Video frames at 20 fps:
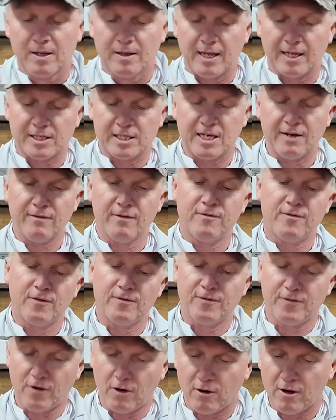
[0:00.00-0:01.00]
That's
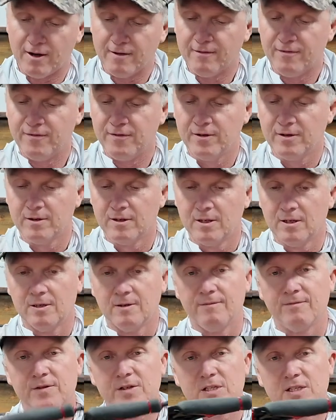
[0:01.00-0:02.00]
7'5"
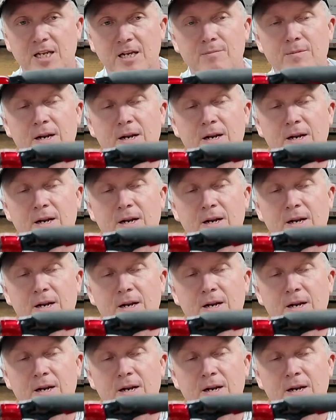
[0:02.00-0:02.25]
for stick